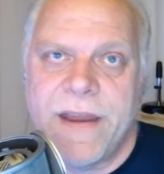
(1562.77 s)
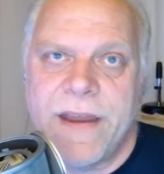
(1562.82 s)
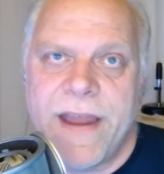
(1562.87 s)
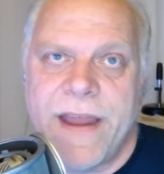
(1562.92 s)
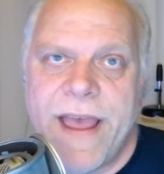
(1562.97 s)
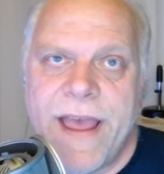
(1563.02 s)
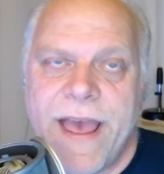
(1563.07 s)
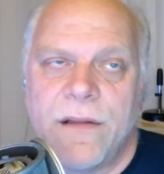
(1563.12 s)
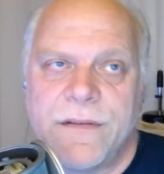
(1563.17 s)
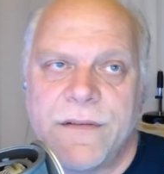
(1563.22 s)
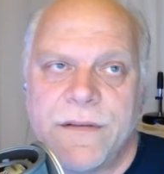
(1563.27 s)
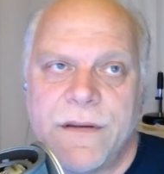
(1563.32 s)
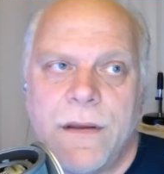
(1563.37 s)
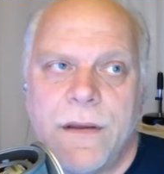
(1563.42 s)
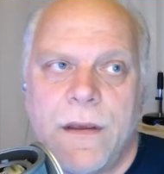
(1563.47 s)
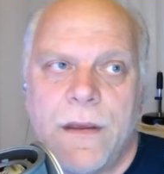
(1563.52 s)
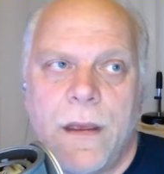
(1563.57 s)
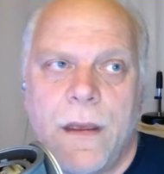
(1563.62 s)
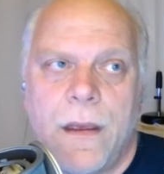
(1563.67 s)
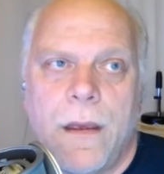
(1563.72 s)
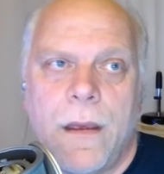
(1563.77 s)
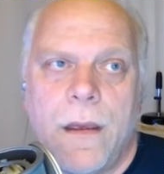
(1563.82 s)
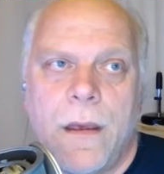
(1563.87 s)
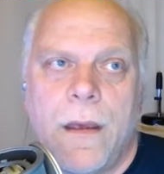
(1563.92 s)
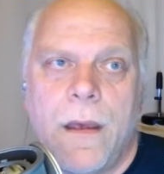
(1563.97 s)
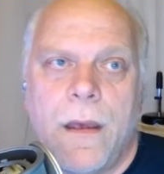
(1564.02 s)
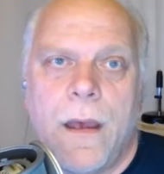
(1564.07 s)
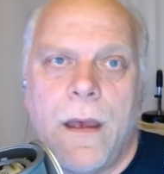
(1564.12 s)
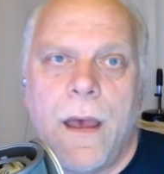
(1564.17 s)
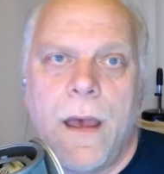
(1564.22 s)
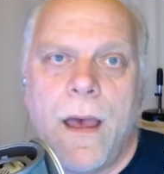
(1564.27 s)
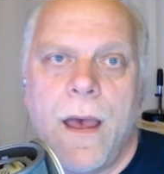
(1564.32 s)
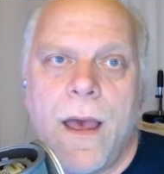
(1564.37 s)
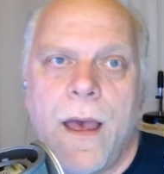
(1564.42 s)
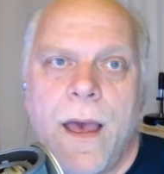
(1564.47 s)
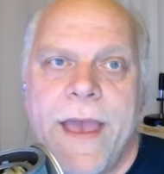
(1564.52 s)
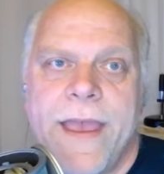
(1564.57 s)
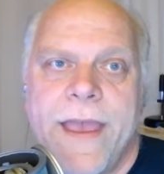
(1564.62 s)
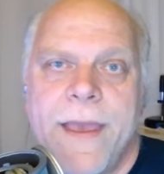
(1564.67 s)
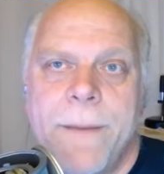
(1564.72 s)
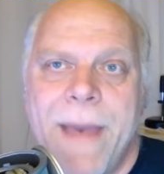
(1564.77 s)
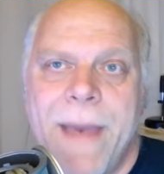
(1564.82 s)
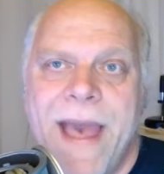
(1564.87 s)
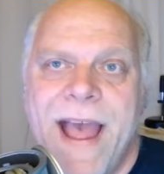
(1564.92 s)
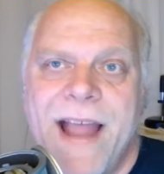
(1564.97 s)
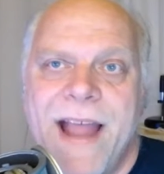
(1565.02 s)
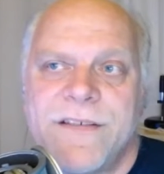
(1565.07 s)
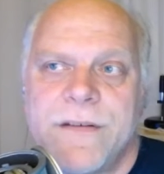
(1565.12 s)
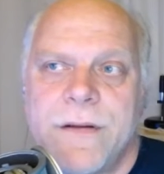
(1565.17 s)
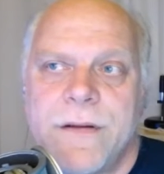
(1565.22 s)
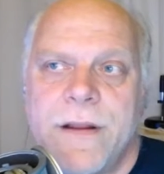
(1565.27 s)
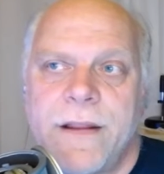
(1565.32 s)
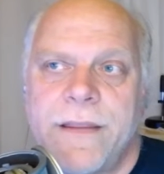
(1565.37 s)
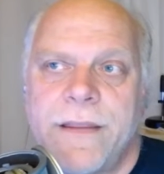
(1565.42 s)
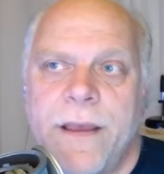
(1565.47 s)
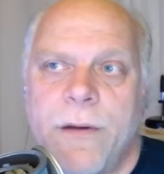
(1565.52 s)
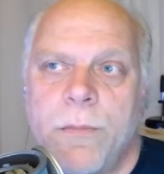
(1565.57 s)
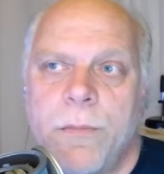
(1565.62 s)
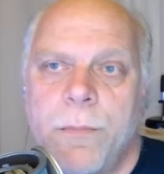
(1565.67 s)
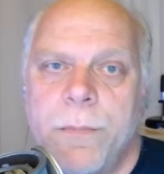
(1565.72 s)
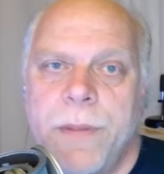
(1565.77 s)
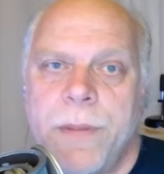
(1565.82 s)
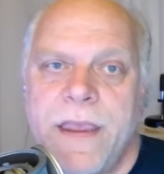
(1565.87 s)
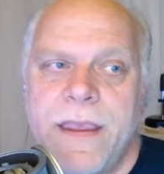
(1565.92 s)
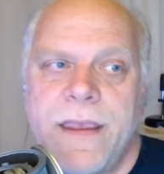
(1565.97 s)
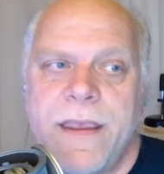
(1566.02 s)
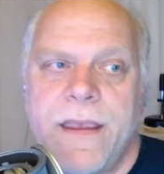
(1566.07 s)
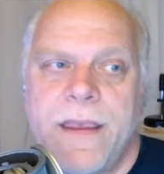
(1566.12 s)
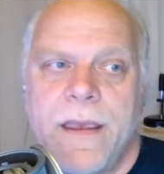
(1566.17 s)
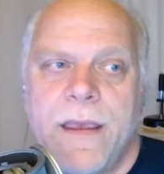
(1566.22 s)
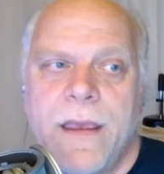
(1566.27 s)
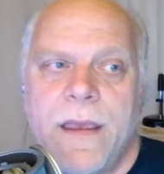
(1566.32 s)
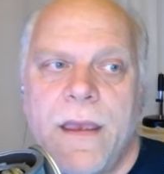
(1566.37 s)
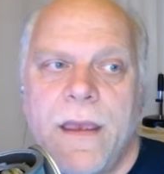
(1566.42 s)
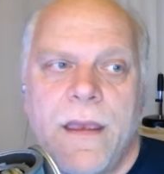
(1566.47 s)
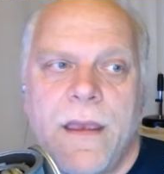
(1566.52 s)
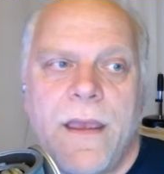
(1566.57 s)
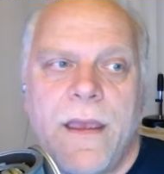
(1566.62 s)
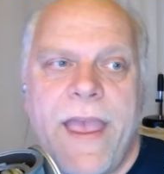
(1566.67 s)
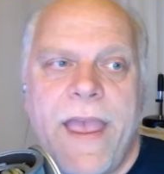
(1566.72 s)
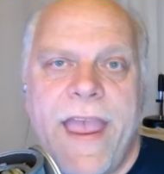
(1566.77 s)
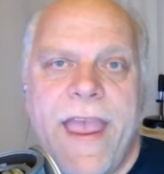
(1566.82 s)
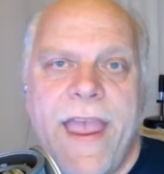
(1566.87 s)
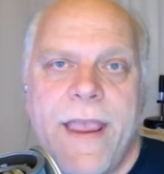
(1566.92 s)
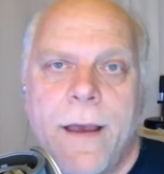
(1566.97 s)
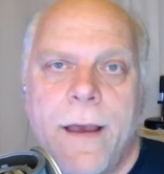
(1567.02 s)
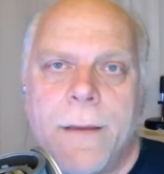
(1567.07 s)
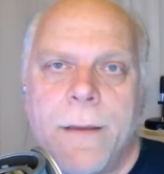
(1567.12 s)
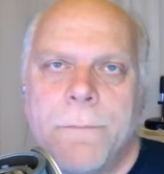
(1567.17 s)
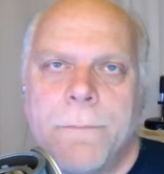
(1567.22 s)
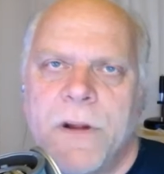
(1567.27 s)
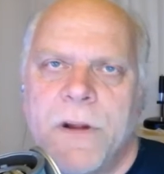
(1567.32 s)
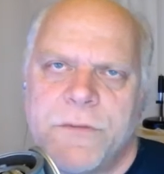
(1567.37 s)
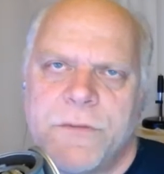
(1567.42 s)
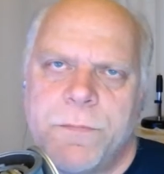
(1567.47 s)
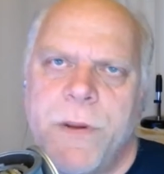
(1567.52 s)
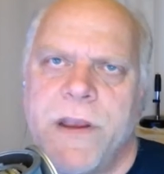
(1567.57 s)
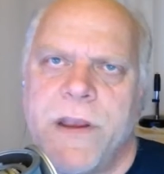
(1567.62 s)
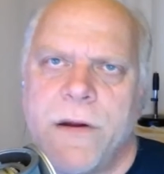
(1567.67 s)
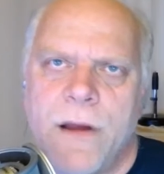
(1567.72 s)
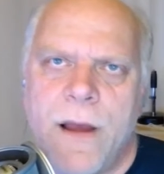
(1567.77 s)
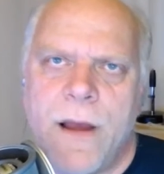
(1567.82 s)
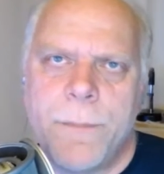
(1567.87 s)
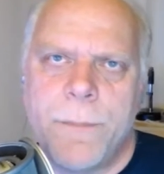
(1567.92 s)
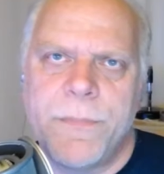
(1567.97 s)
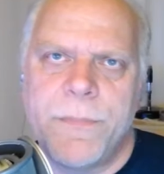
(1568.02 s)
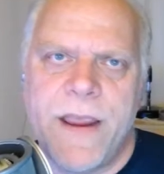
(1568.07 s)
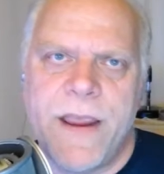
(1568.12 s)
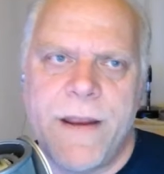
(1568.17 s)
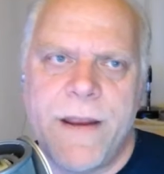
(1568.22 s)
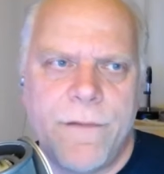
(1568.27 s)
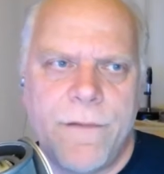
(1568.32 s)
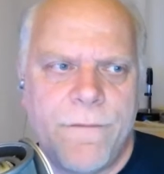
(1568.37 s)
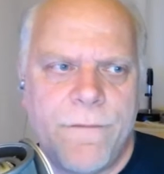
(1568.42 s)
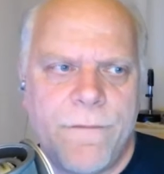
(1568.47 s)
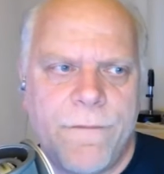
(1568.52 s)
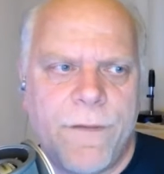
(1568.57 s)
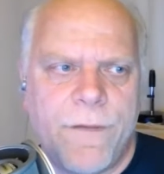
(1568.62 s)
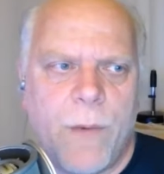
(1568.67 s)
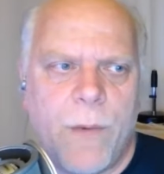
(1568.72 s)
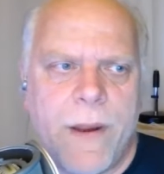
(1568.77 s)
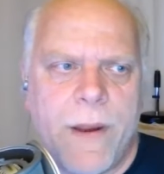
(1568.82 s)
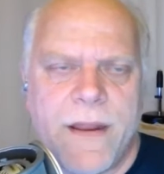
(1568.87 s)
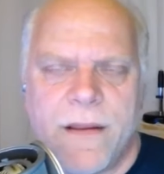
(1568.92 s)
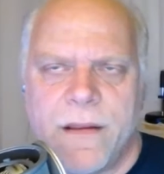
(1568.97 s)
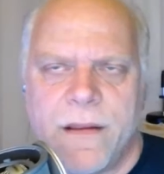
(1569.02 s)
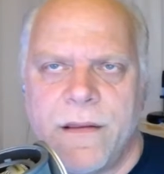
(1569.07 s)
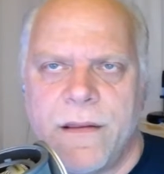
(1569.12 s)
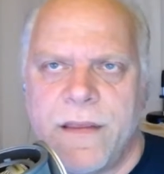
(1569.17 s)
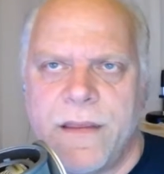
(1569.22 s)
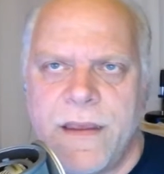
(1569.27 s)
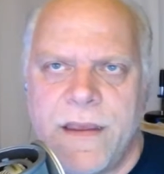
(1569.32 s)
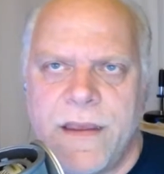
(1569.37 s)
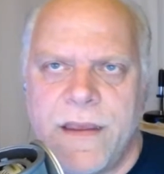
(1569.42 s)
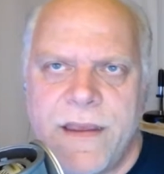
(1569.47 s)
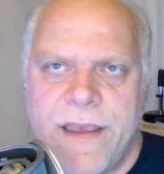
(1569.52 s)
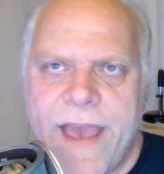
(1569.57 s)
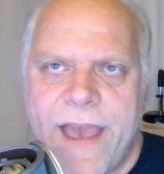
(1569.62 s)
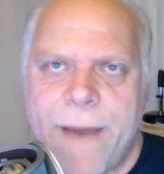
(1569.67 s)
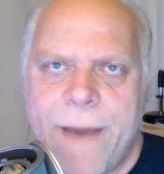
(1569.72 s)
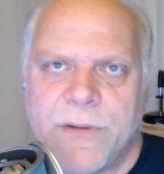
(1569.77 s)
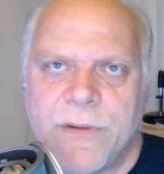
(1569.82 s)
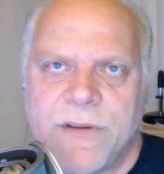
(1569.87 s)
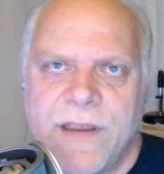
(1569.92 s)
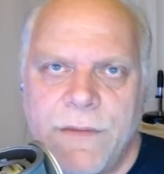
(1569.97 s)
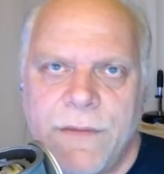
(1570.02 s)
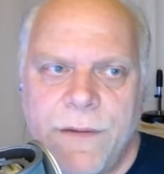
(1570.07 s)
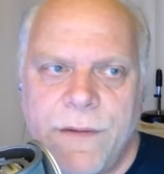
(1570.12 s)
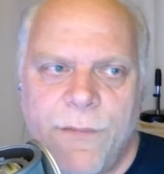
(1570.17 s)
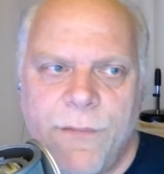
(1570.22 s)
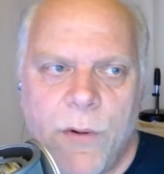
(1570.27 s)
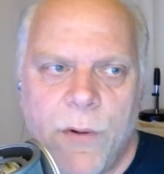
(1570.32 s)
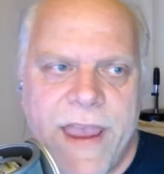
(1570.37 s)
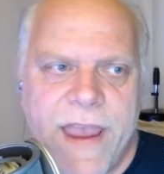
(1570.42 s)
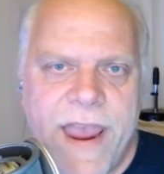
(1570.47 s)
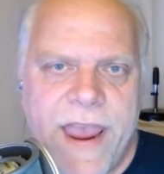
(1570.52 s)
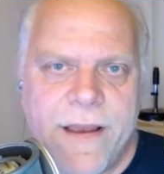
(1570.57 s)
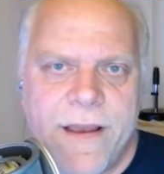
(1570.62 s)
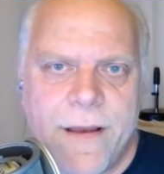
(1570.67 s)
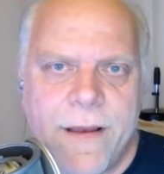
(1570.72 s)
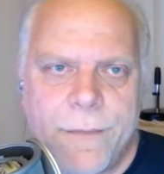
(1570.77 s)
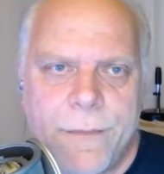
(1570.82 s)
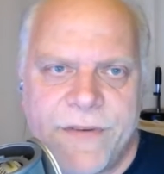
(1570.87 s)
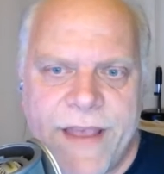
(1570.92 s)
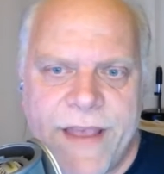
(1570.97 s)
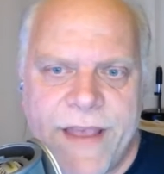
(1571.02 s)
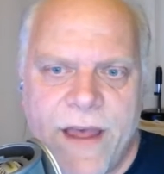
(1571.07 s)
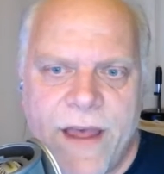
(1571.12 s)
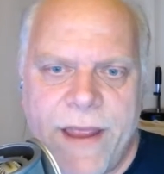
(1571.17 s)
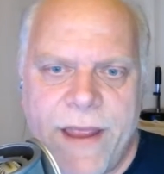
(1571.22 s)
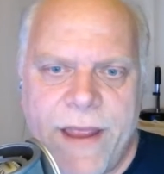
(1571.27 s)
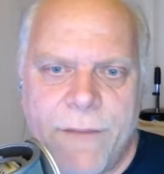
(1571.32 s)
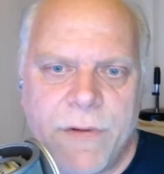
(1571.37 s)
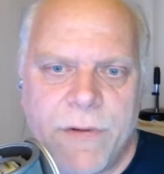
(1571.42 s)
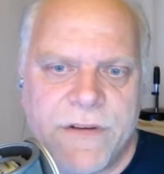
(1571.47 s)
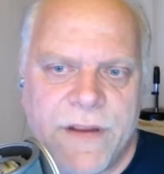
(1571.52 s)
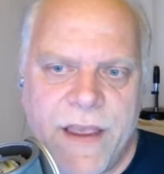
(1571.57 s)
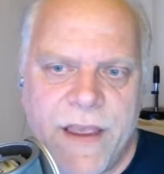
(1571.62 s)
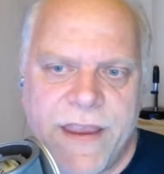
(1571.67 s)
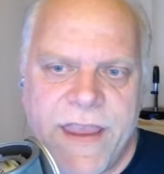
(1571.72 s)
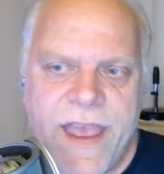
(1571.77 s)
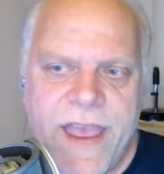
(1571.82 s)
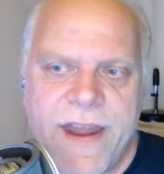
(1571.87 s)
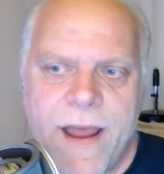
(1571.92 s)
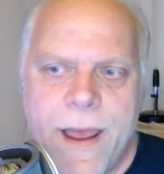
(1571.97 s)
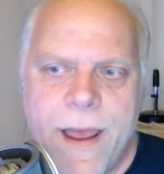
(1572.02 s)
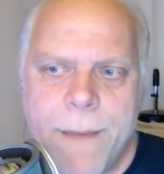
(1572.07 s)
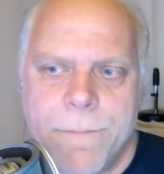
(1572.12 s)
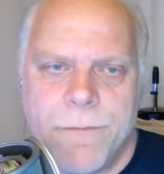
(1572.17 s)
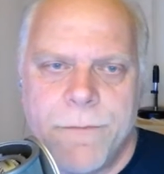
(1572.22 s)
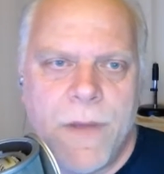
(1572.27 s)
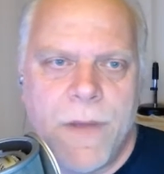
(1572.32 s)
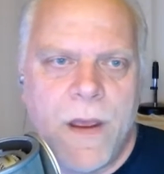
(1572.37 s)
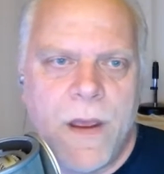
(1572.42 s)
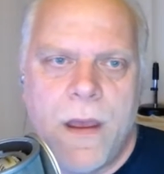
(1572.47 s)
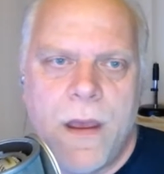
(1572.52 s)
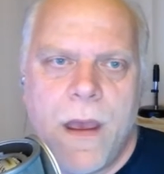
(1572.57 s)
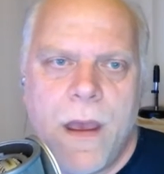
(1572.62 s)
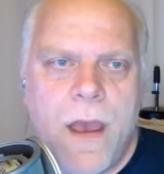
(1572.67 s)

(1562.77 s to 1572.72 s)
coming out. Uh, I imagine that there'll be a, a, much bigger update for when the Apple TV 4K comes out, and which again I'm